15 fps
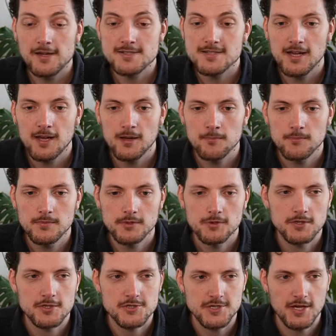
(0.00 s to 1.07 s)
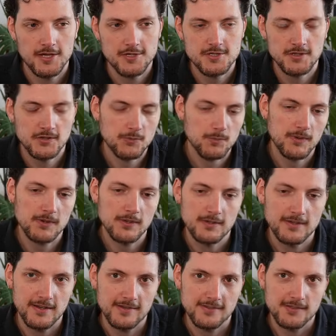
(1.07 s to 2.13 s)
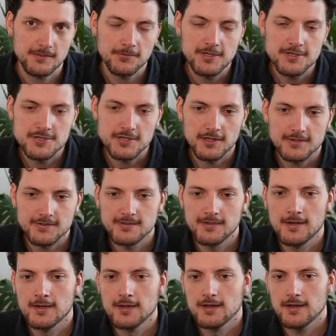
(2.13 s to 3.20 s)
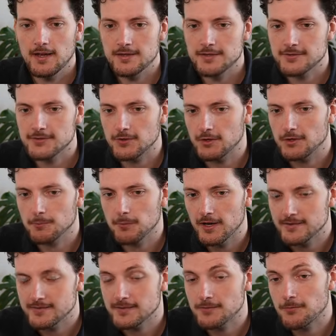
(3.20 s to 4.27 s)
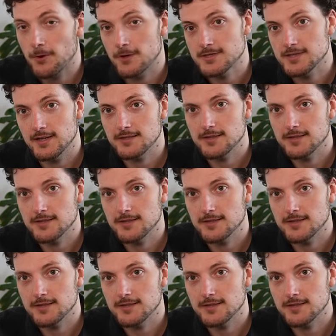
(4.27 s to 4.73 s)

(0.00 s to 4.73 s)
time. You can change this with the Daisy features, and it's always in 48